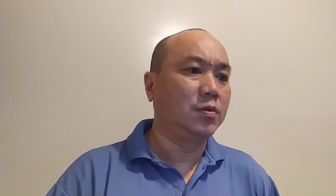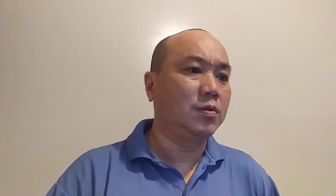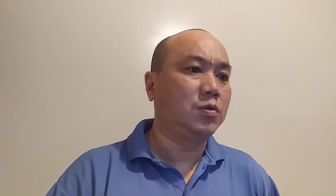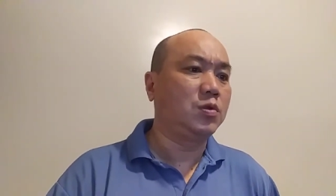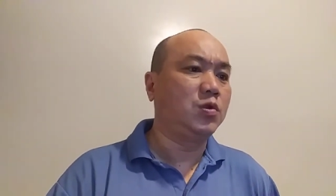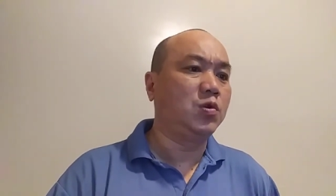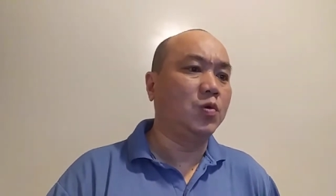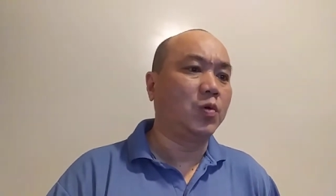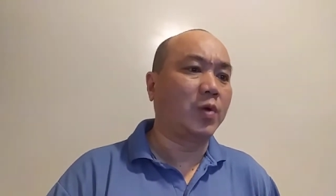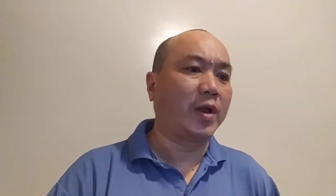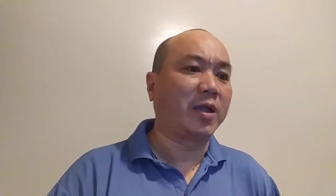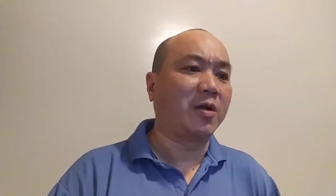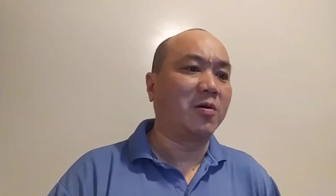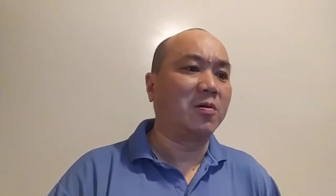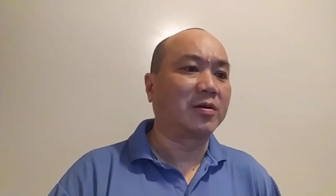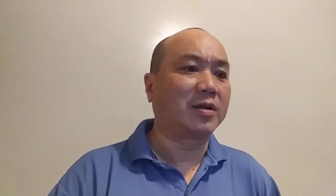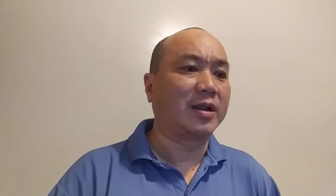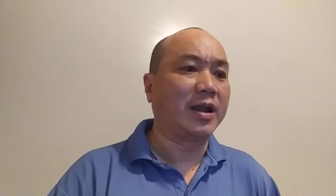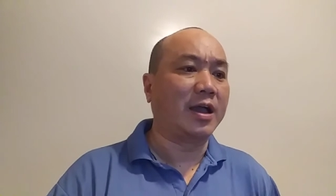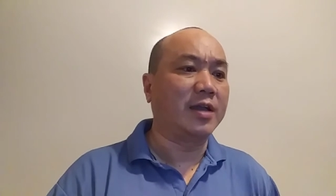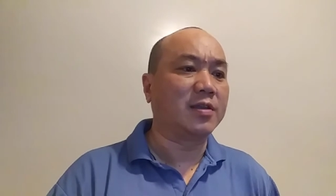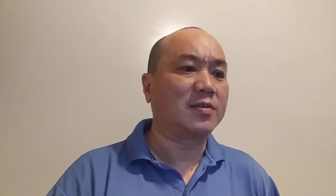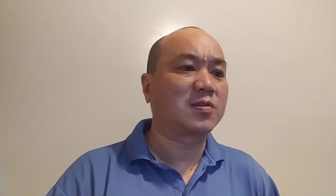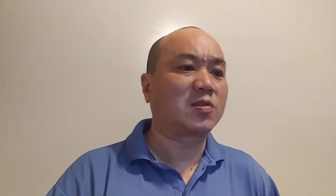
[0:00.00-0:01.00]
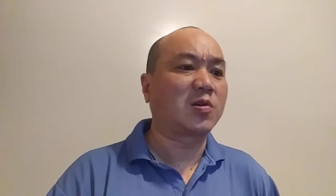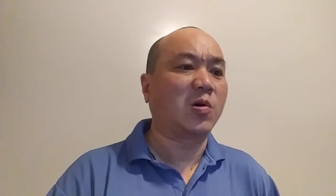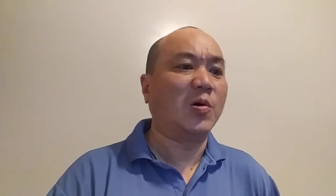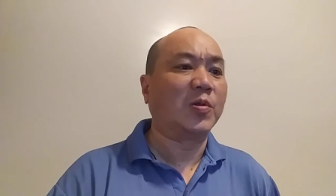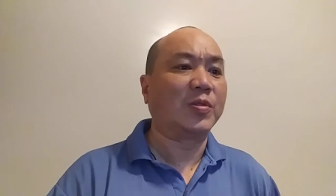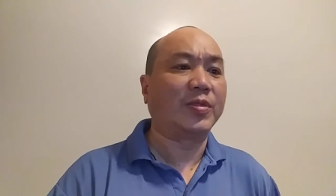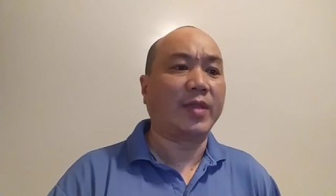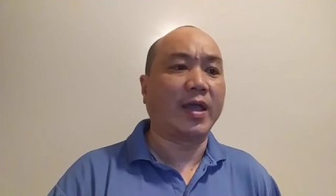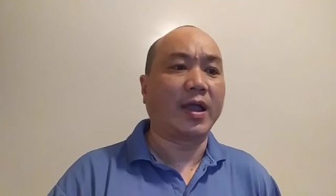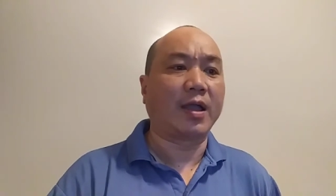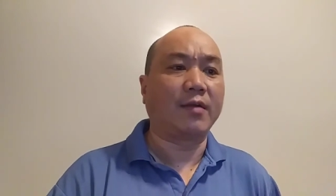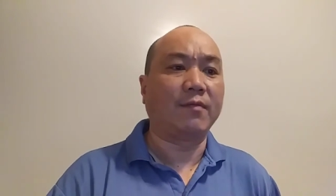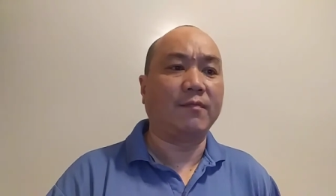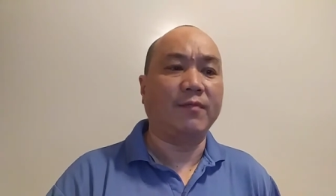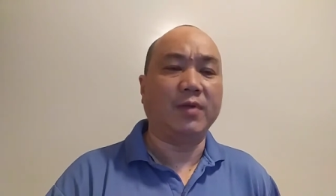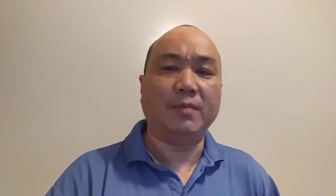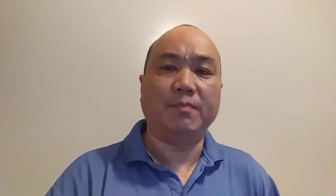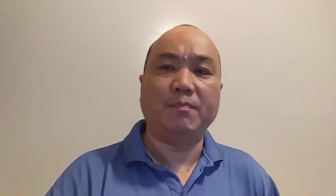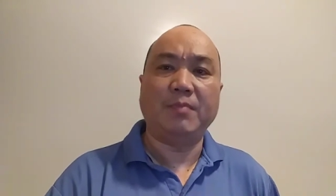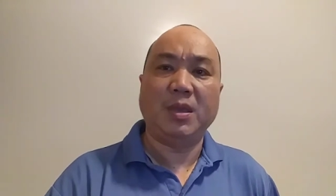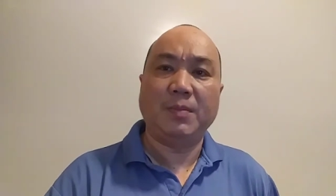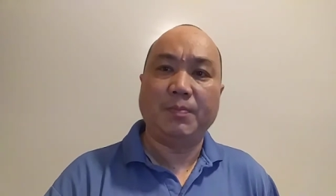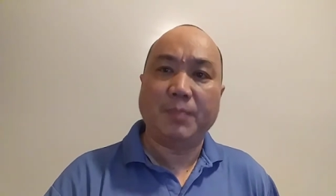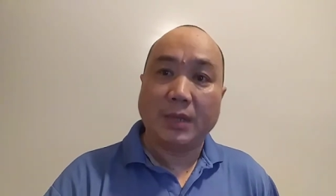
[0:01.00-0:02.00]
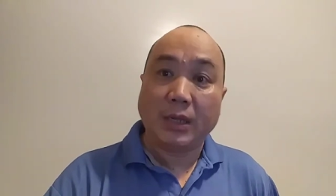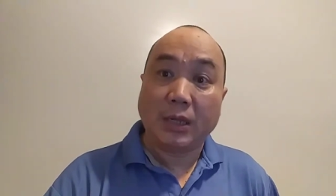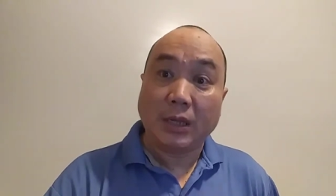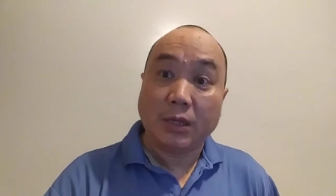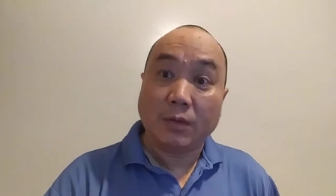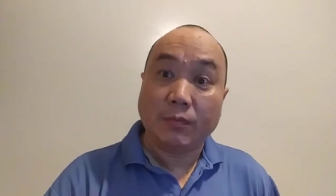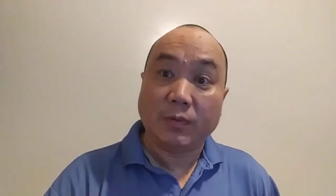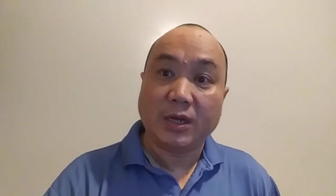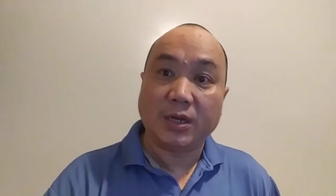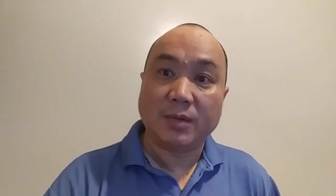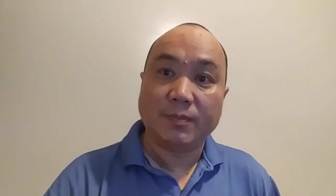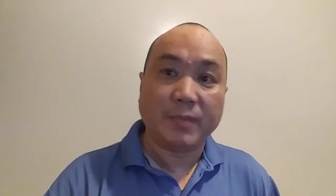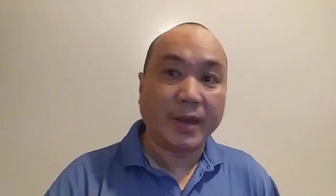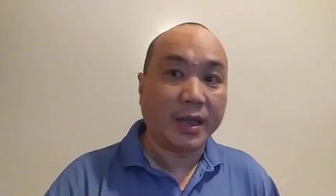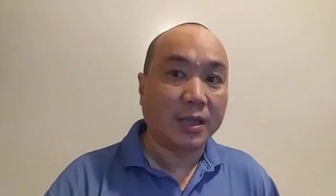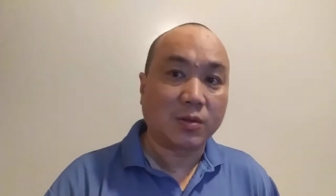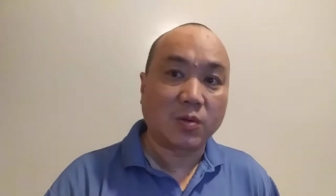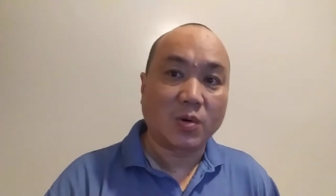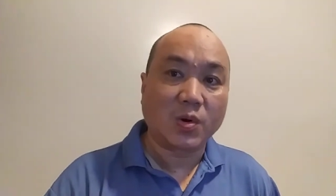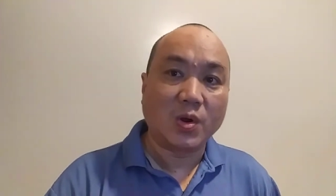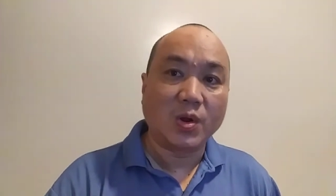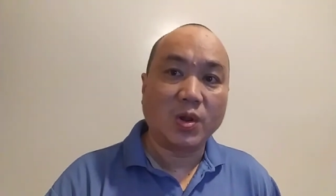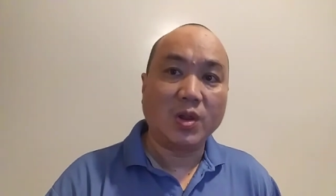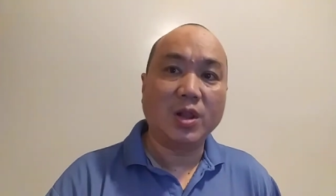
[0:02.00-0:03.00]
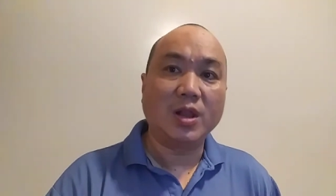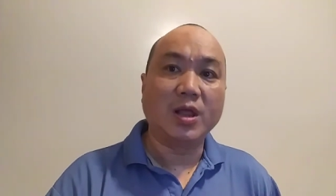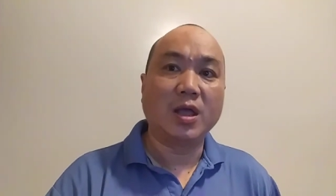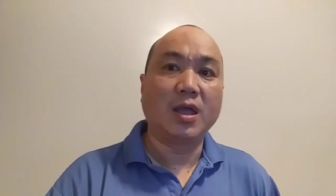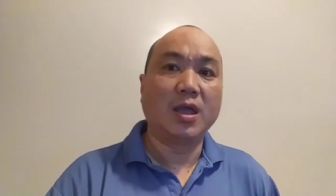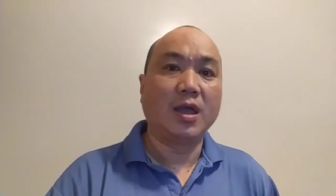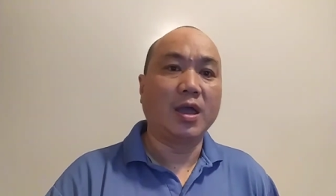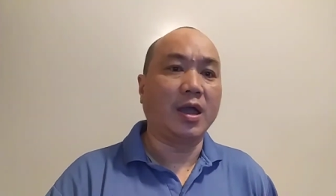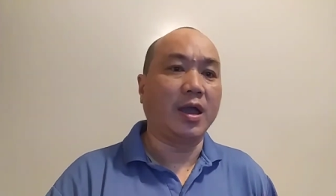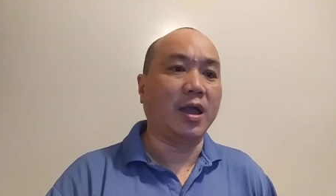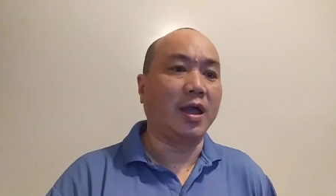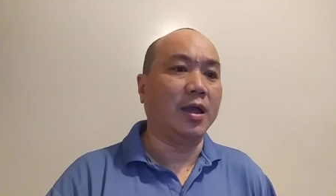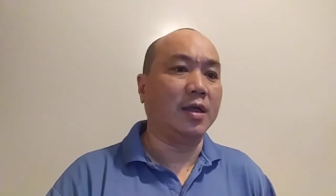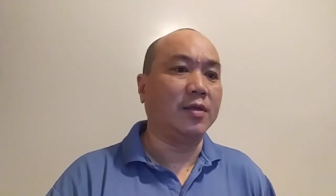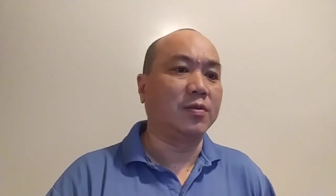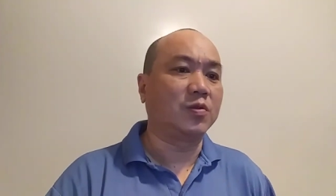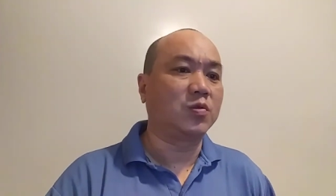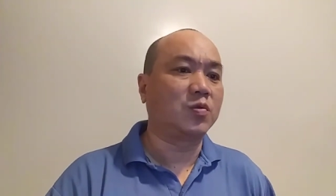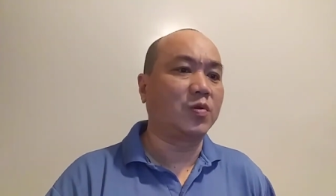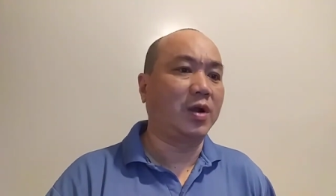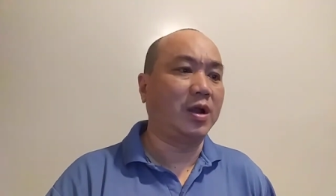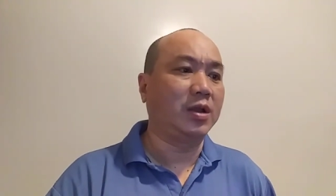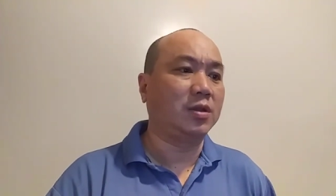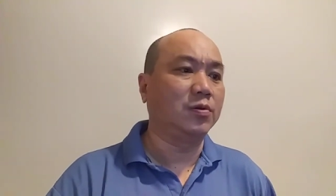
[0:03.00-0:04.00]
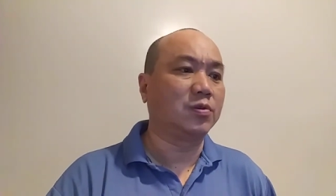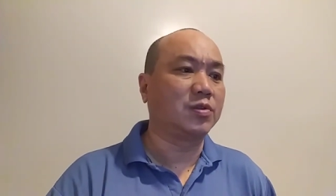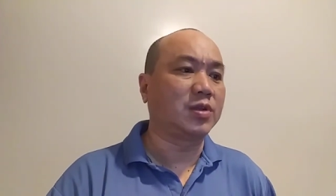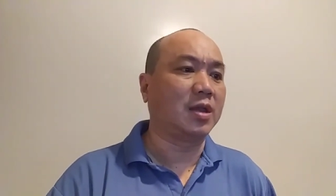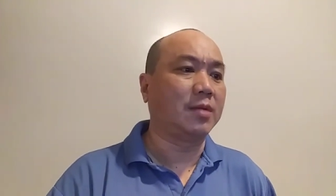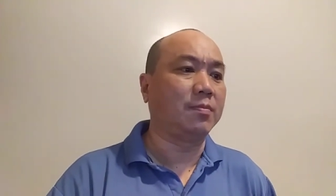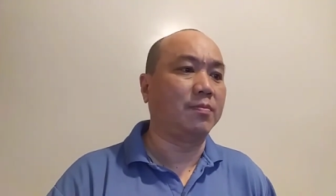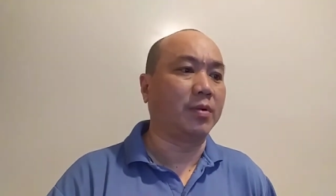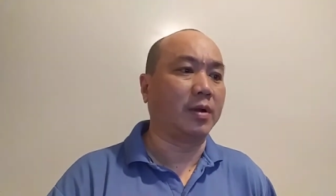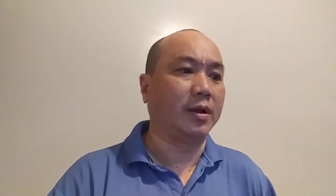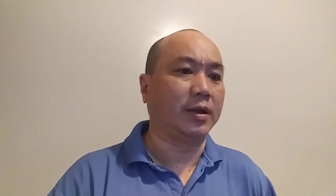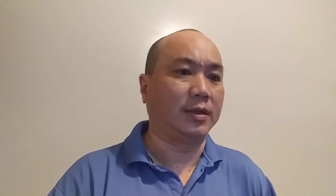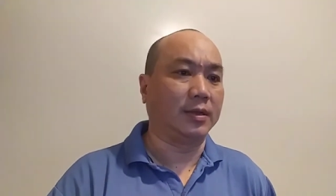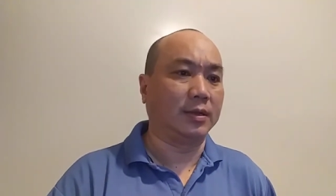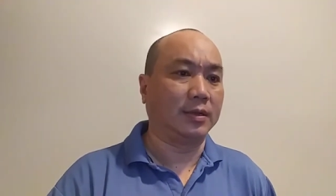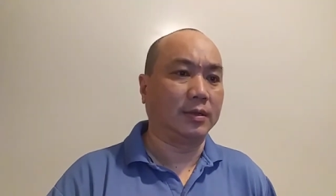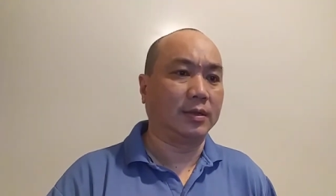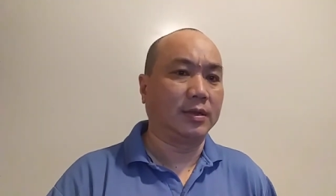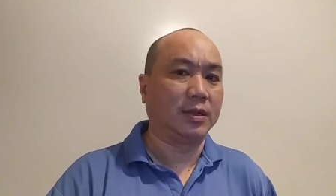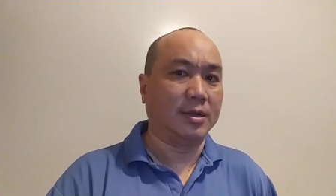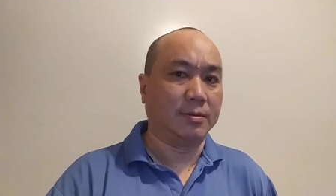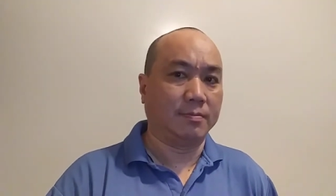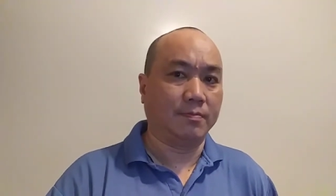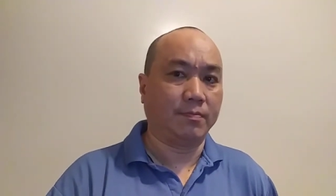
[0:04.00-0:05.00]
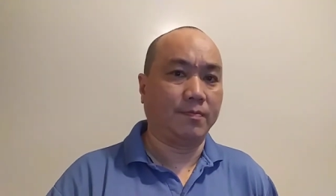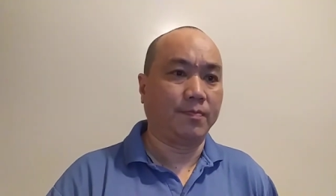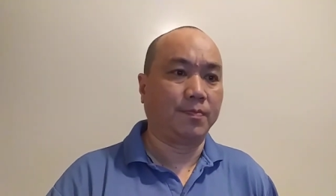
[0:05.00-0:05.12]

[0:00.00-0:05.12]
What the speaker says: to recognize contact with people with a bad role and try to separate them.